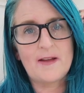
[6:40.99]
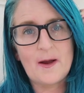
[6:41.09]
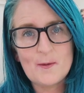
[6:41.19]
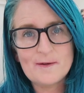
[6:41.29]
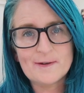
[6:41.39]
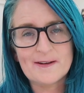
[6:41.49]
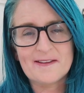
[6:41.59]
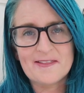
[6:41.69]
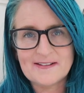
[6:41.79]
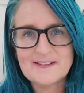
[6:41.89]
However,
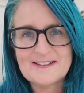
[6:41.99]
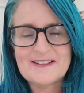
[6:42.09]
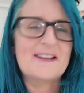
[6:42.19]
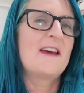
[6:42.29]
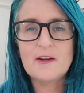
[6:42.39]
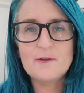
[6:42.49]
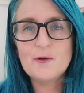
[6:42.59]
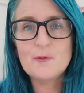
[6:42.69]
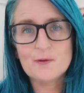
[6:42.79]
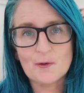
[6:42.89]
that said, if
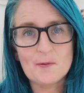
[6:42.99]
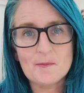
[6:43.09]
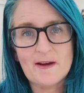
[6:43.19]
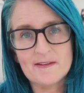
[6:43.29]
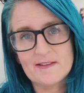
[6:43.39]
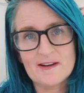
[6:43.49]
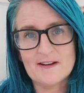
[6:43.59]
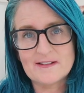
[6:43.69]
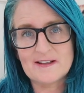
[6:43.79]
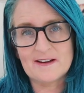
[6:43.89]
you don't mind the
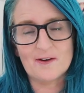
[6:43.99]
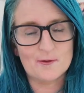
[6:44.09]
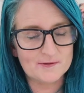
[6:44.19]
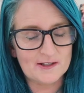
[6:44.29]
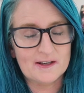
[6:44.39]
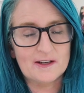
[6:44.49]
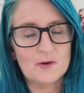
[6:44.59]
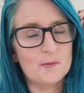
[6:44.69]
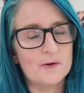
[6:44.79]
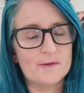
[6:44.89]
idea of dating
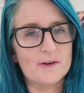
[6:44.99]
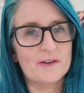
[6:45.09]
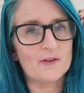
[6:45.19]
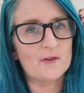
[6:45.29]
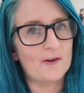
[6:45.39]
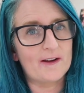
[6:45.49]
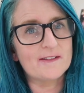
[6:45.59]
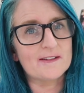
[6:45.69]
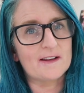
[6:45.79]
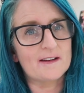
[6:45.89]
your boyfriend's
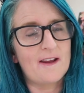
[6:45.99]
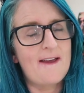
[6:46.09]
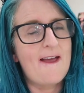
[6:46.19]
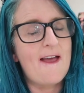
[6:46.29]
grandson,